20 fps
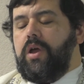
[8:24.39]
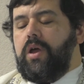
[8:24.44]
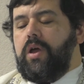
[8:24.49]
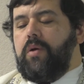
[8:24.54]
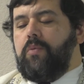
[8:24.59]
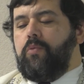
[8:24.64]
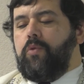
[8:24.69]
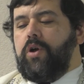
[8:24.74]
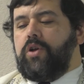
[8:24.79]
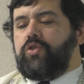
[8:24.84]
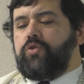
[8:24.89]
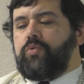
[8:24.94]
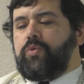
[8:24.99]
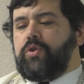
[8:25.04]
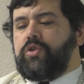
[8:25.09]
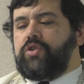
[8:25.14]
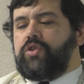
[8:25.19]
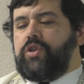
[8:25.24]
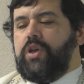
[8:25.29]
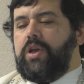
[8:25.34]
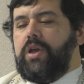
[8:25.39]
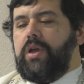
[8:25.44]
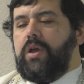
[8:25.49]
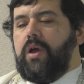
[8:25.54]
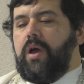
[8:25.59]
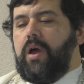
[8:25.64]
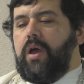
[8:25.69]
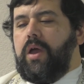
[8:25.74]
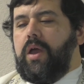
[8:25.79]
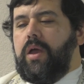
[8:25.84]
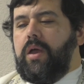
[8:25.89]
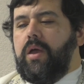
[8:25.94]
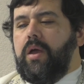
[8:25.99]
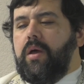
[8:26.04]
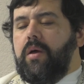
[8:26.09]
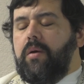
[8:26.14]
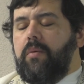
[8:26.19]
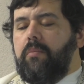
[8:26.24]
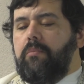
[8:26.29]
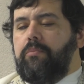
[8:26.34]
in which we're seeing a
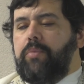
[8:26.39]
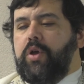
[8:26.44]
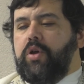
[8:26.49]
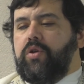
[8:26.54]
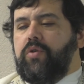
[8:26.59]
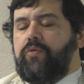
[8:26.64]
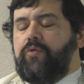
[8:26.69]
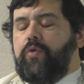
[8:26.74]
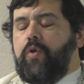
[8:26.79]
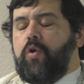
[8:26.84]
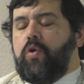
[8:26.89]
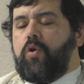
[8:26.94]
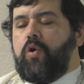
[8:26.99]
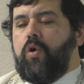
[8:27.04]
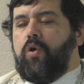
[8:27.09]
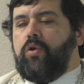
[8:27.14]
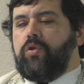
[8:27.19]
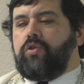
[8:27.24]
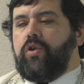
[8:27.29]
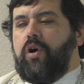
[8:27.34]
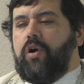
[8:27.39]
beautiful gold